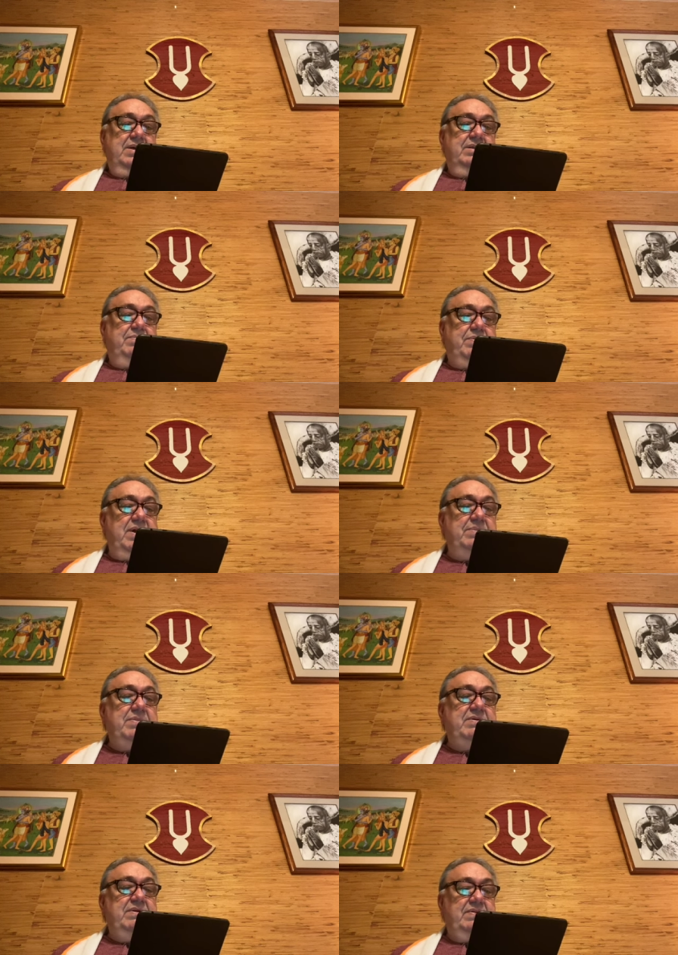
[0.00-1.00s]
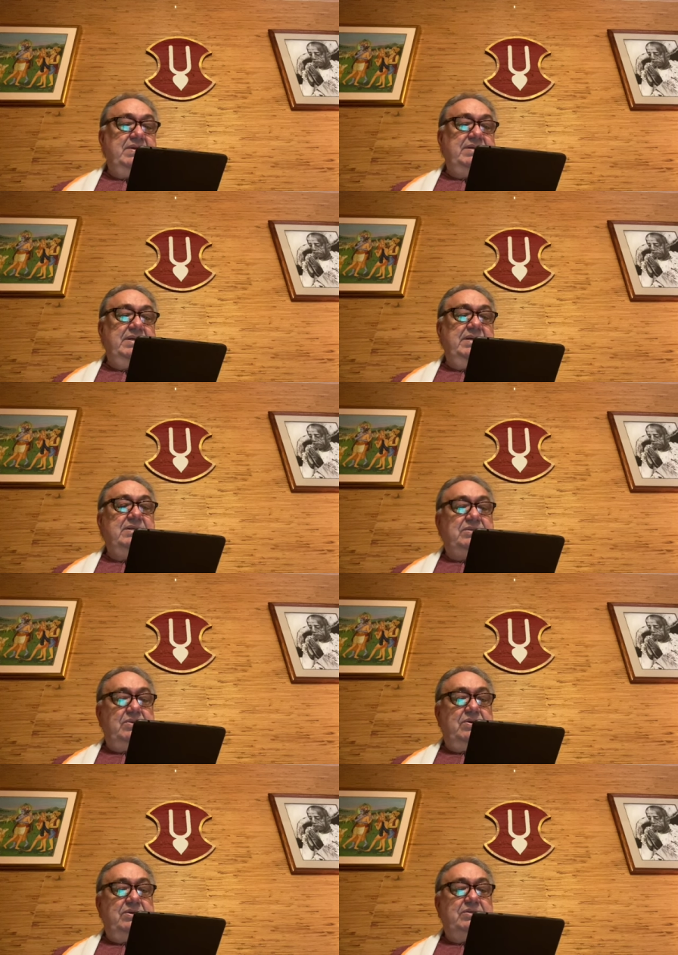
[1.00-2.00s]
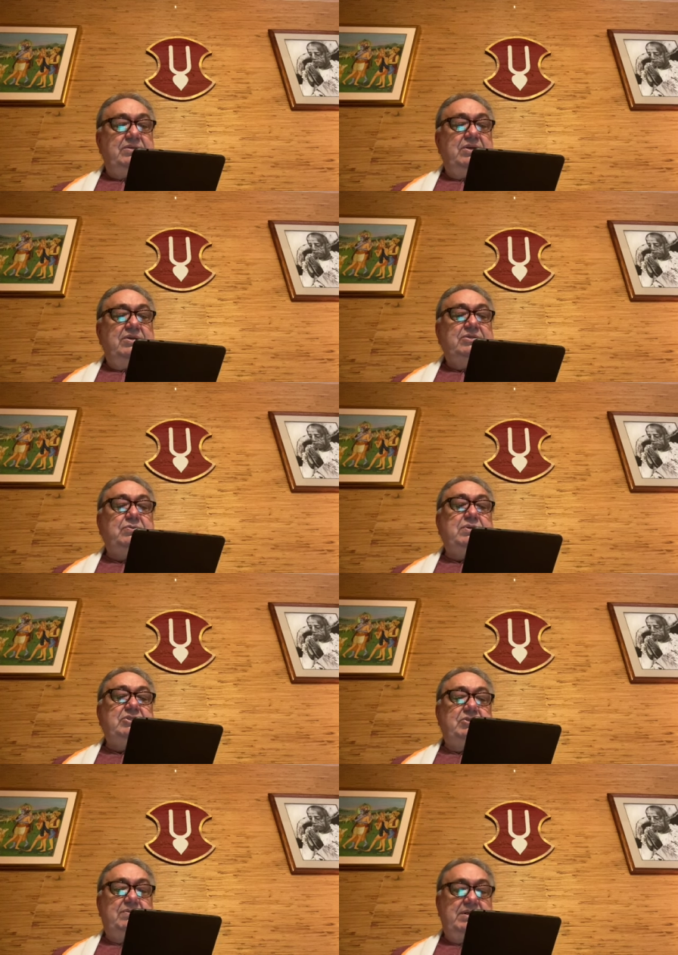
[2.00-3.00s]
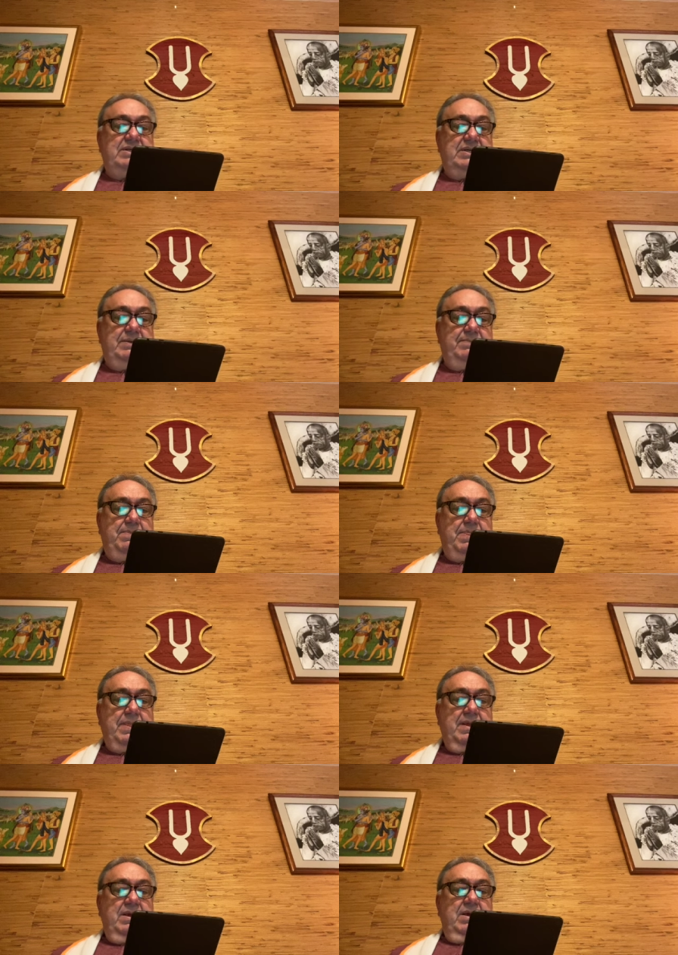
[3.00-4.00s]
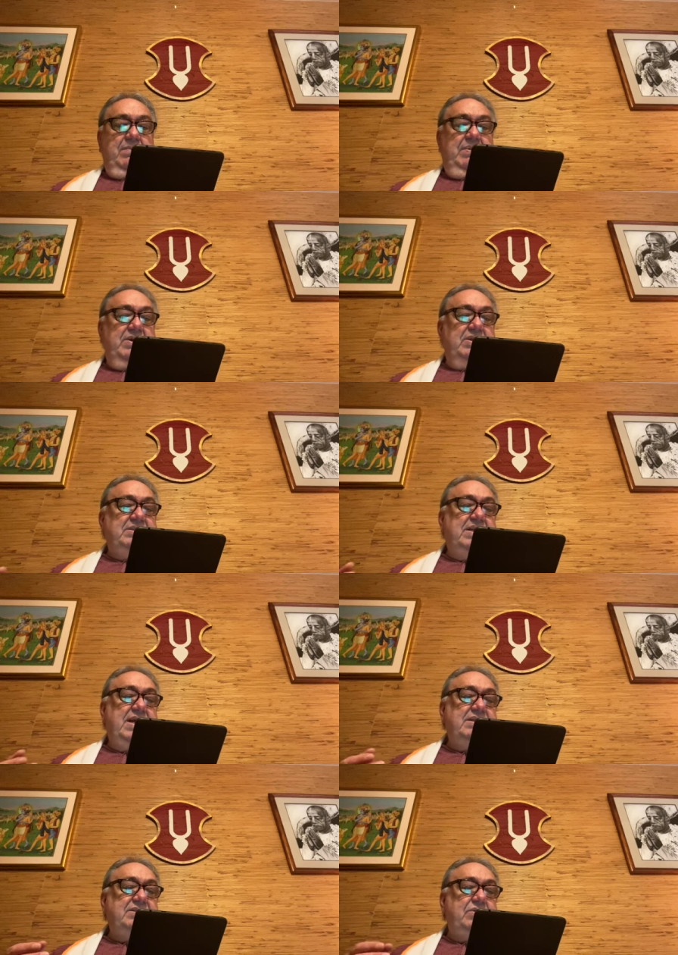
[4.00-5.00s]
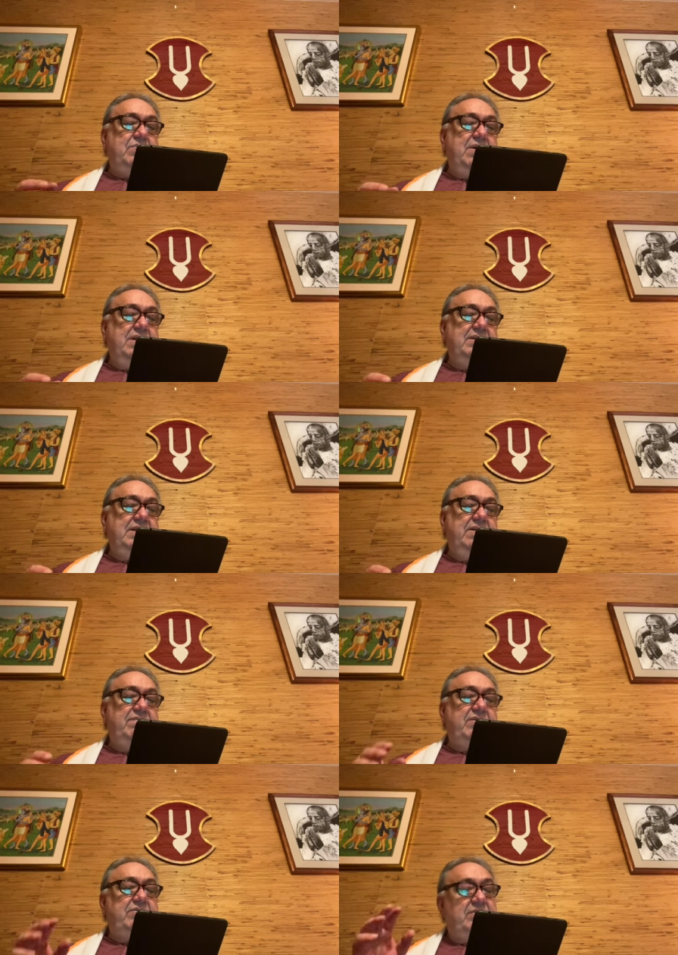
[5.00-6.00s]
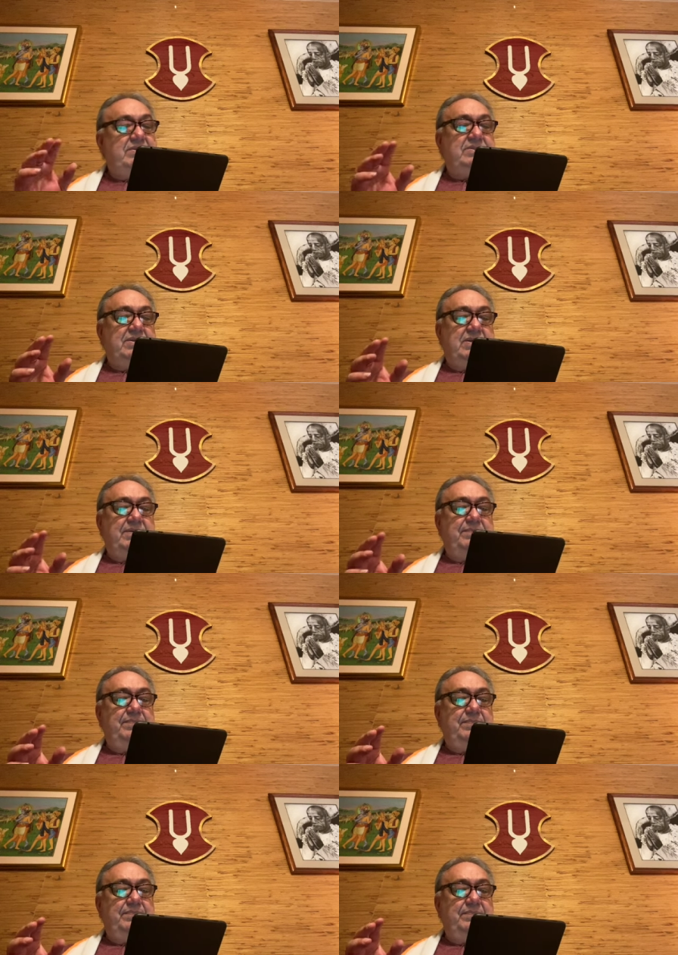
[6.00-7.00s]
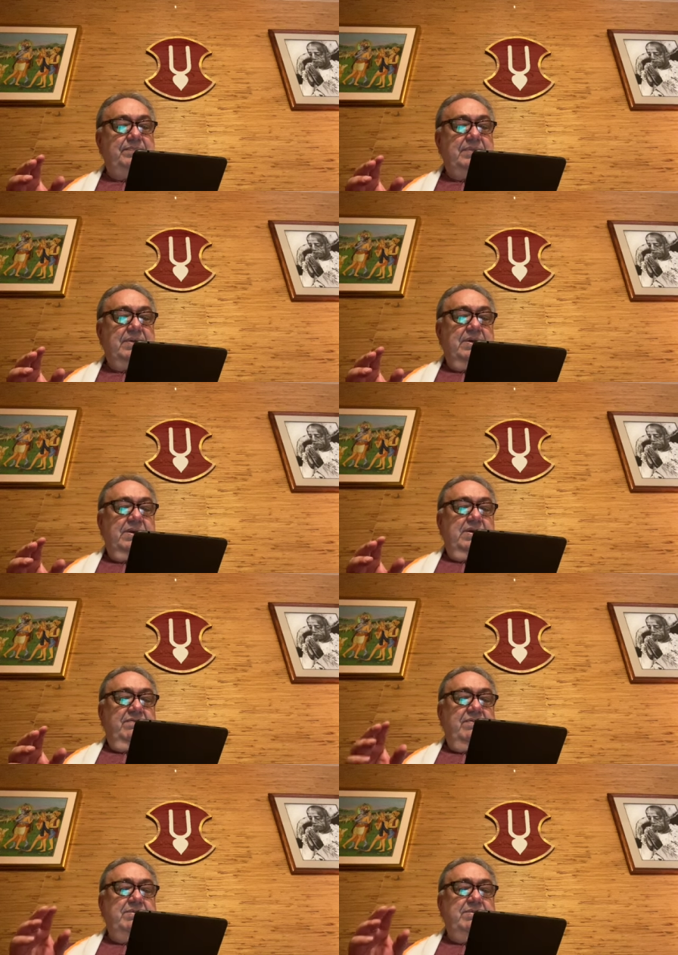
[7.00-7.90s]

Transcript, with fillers: The primary rati is called swacharati because it has the quality of a crystal from